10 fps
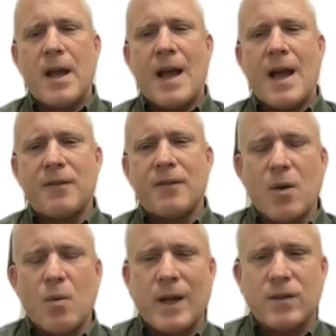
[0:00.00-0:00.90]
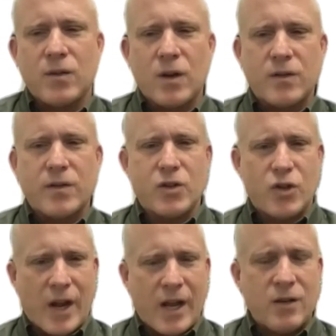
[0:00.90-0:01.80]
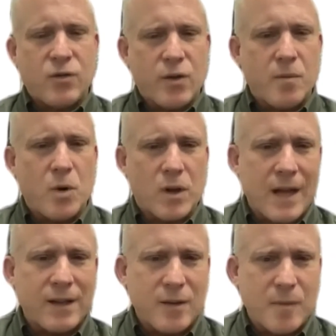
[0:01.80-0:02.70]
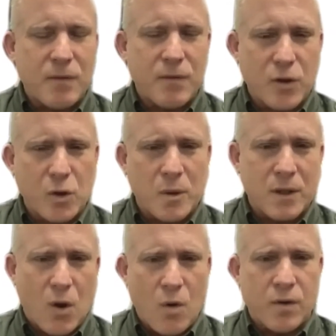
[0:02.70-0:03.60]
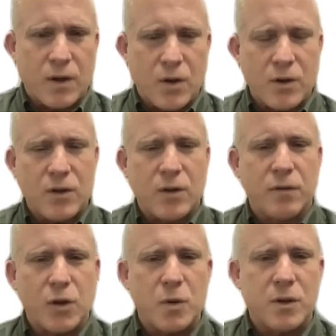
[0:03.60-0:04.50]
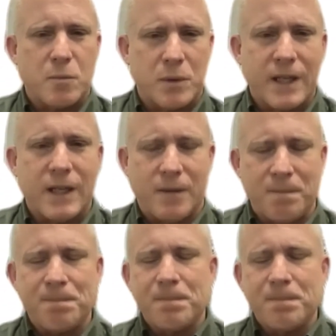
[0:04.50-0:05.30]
And if that weight starts to change, they're more likely to be fluid overloaded or fluid depleted.